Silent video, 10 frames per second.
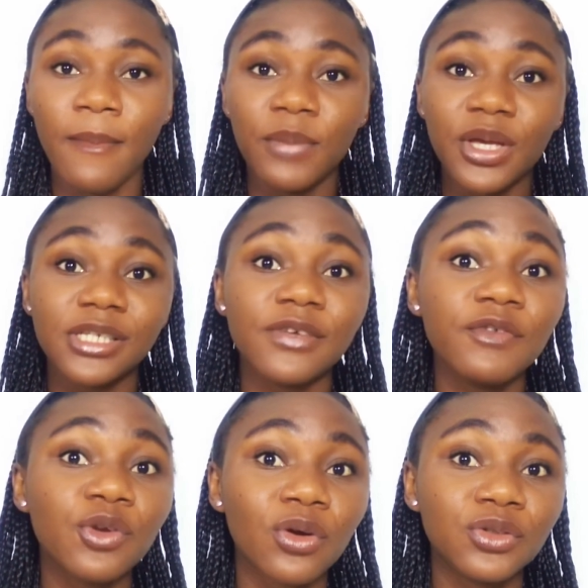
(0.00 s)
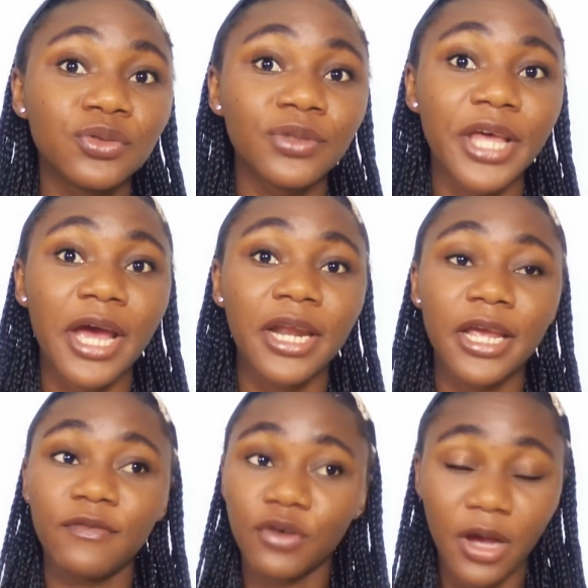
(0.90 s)
because if you don't do that,
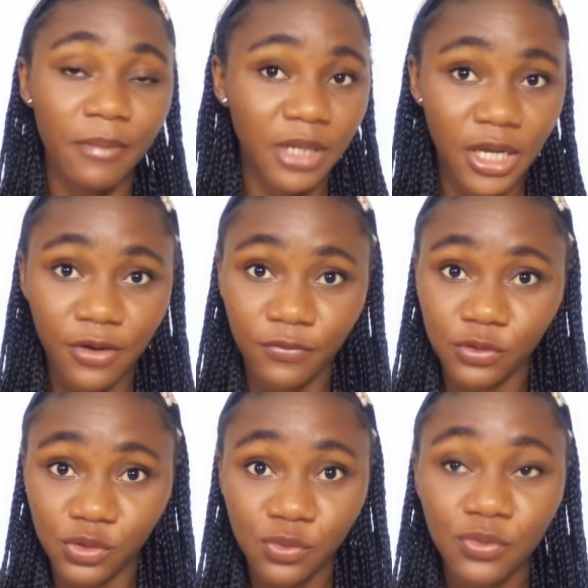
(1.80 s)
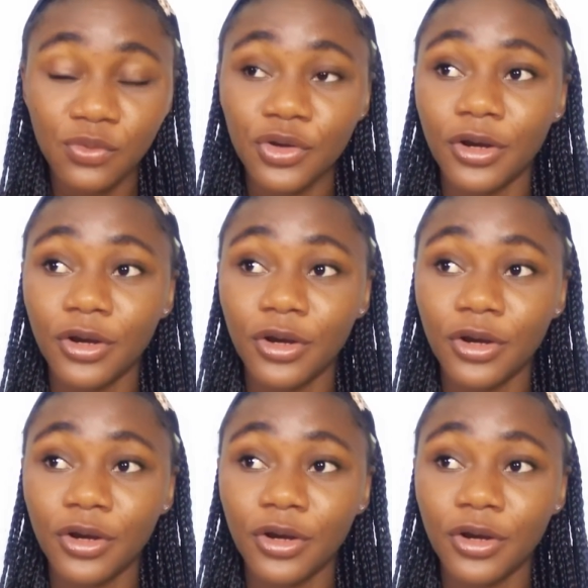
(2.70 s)
if you're coming here for school,